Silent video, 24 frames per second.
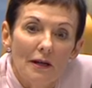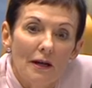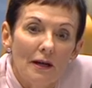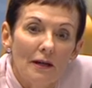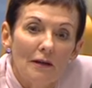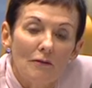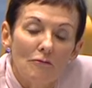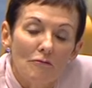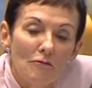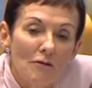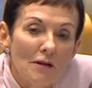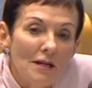
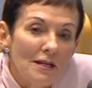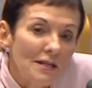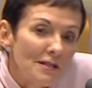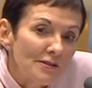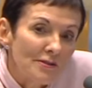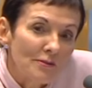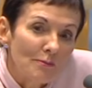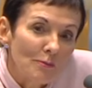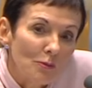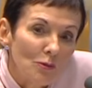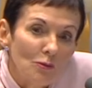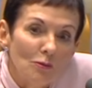a
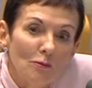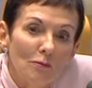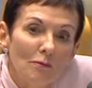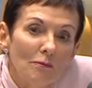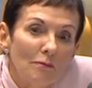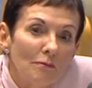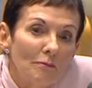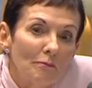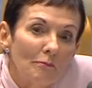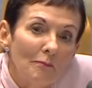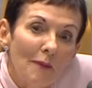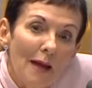reasonable
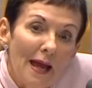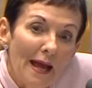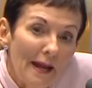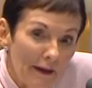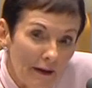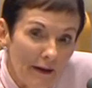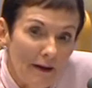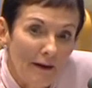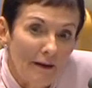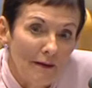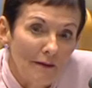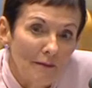
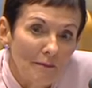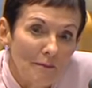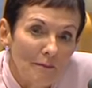manner,